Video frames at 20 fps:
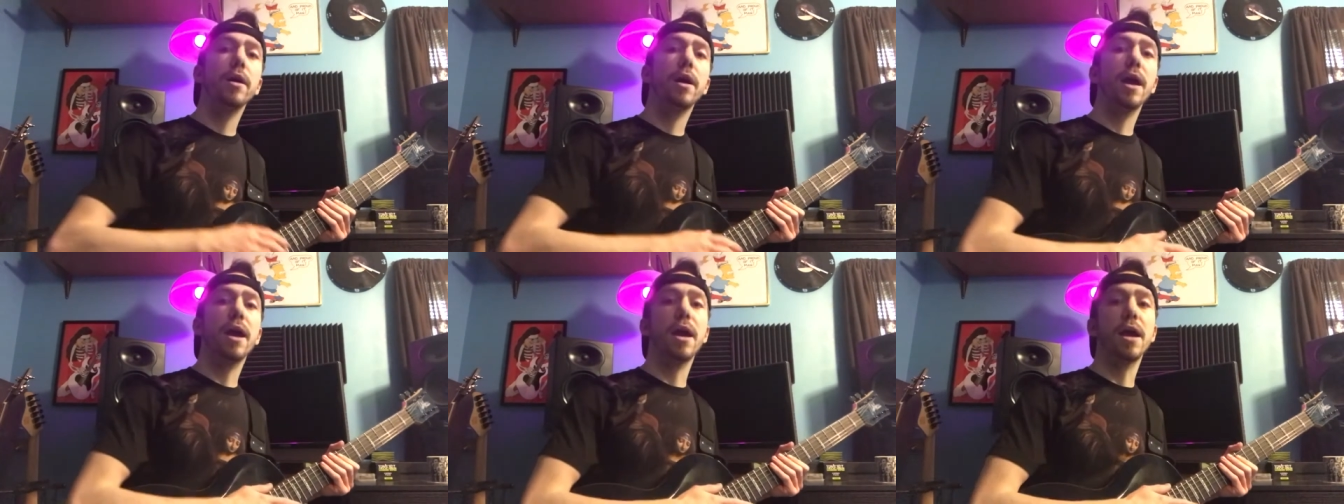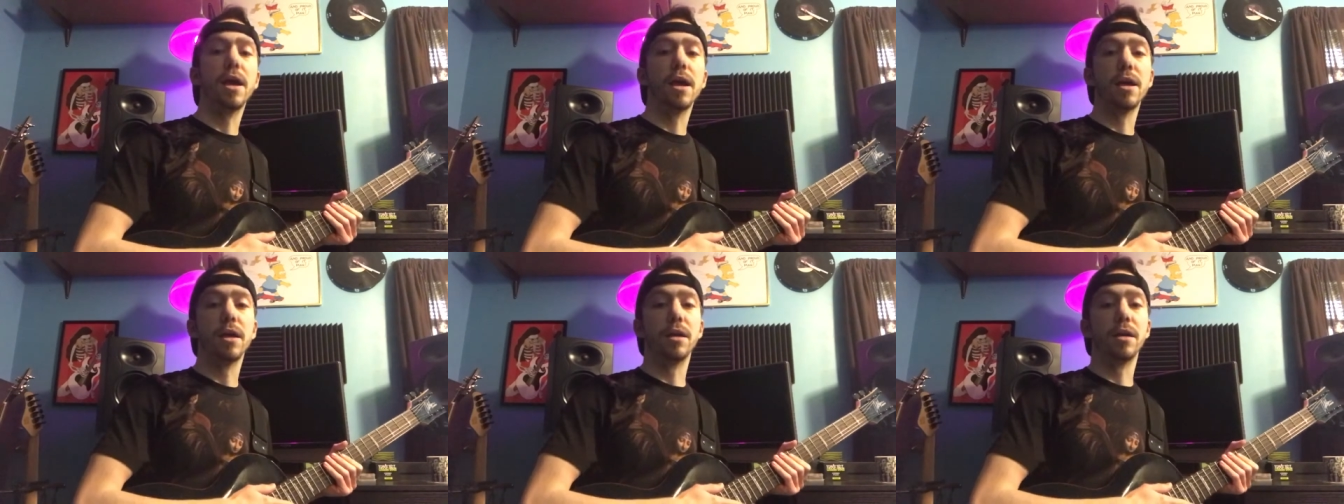
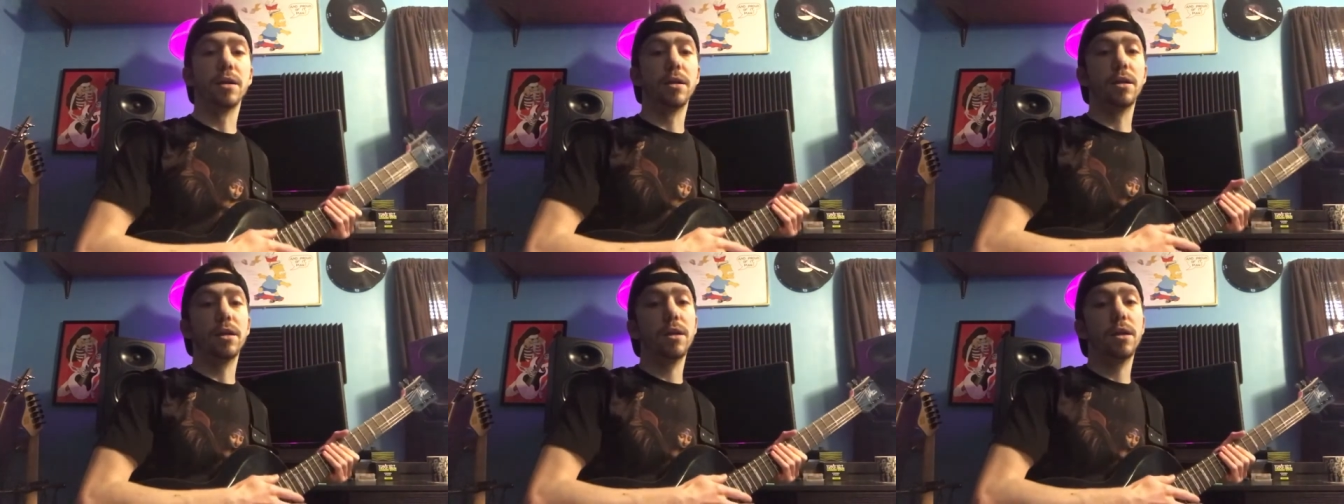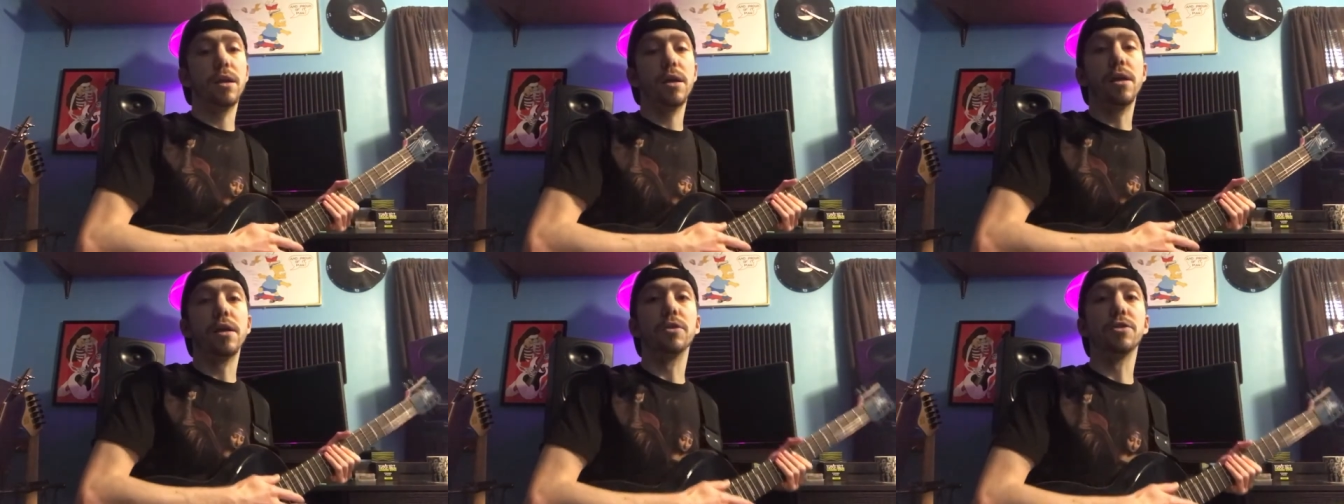and
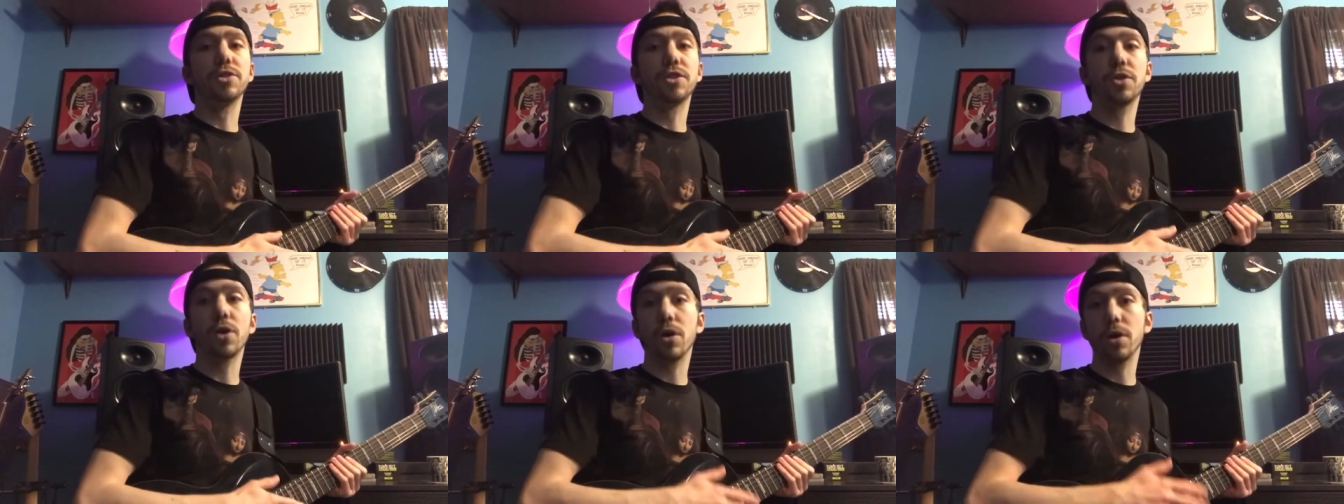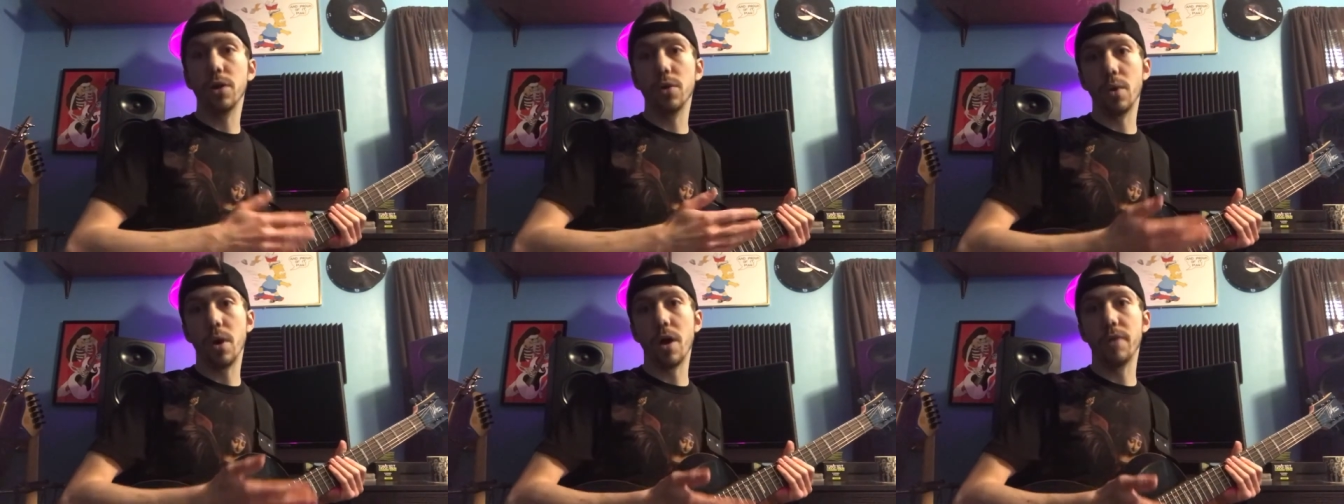it'll start
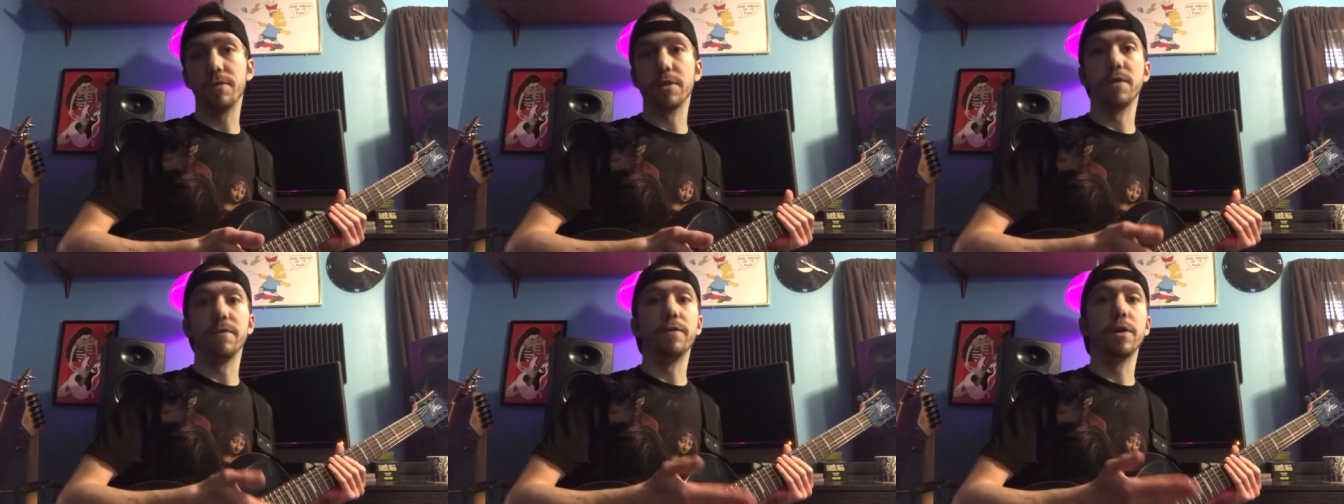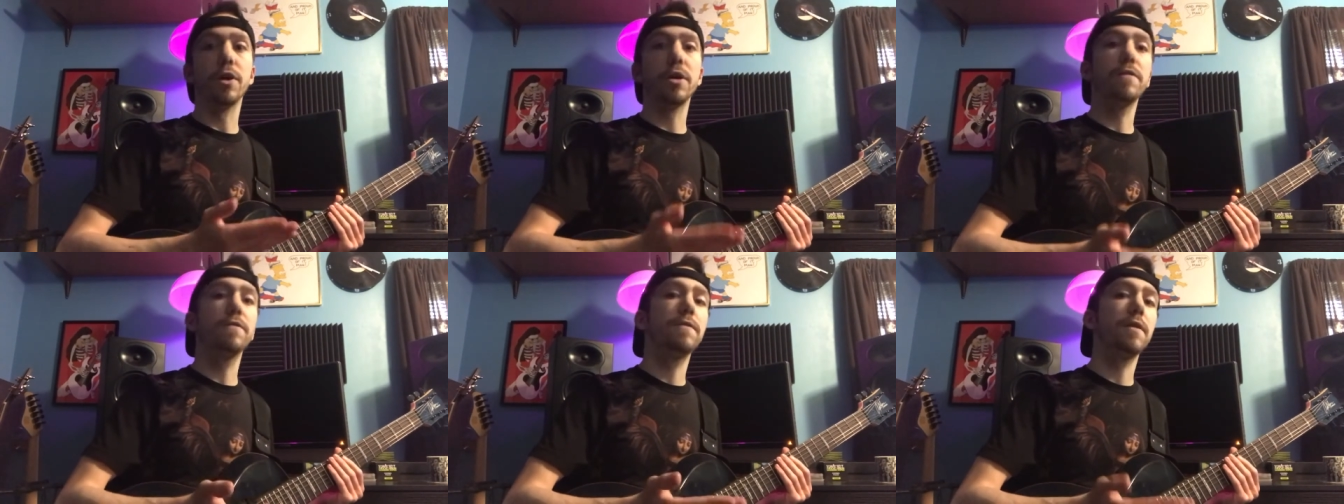you off at the
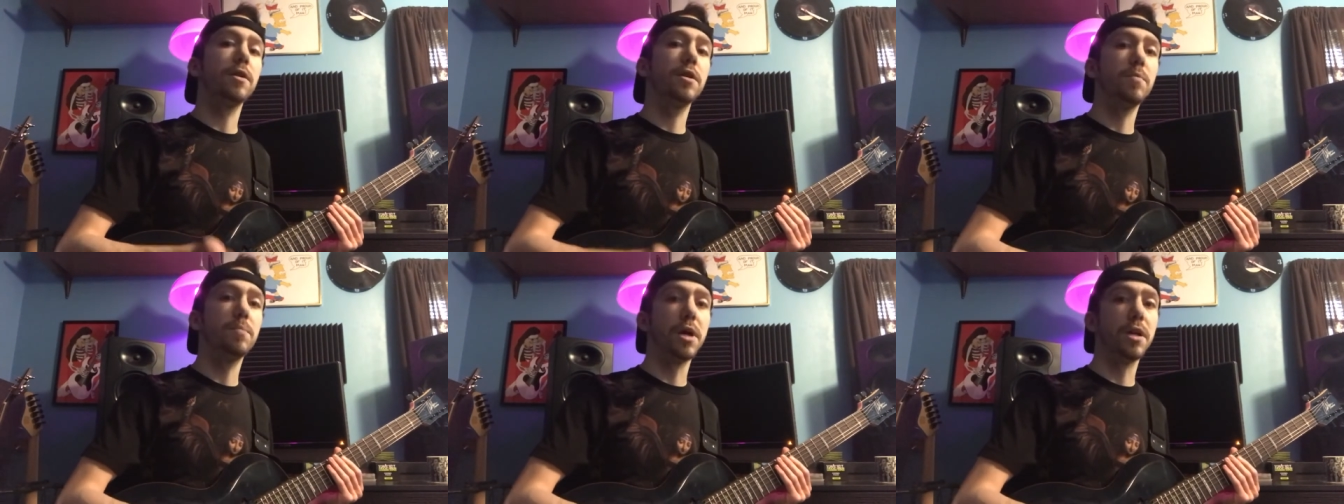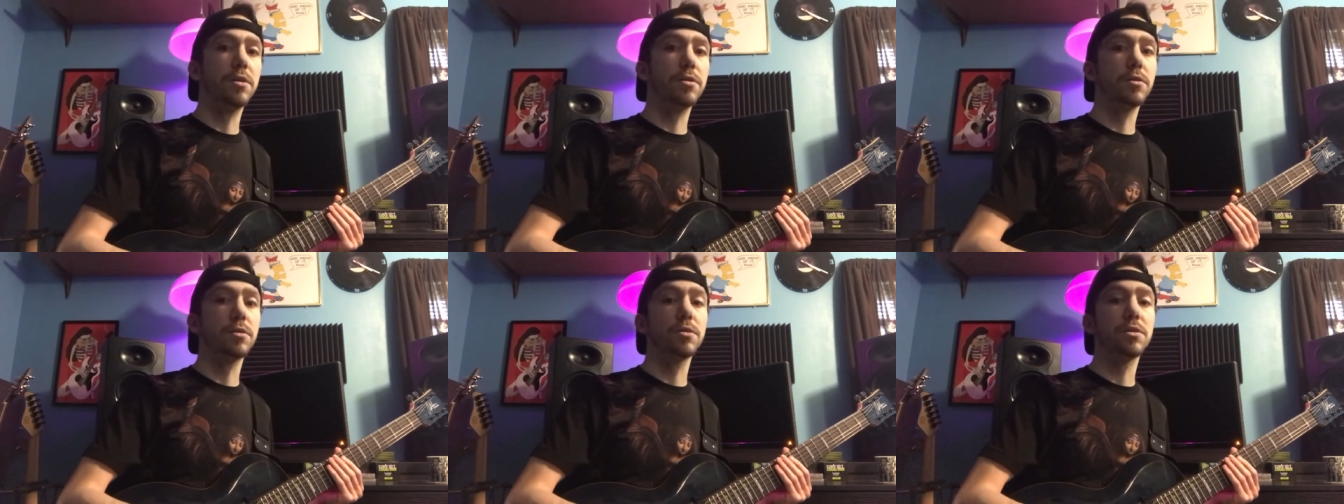very fundamentals,